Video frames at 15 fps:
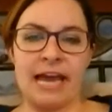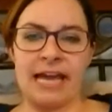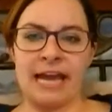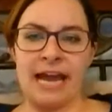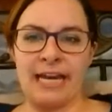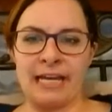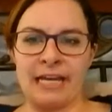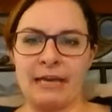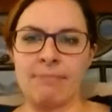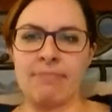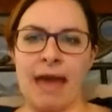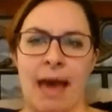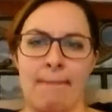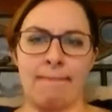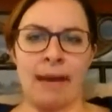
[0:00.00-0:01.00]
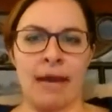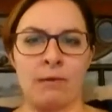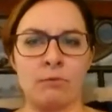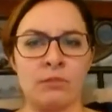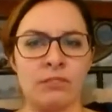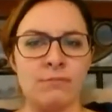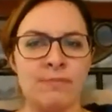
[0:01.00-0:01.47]
I kind of keep that in
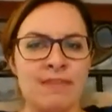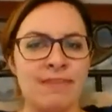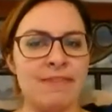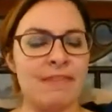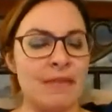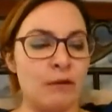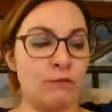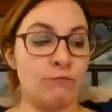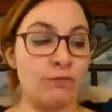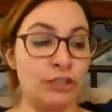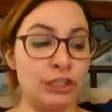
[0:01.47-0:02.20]
mind. What's something that they can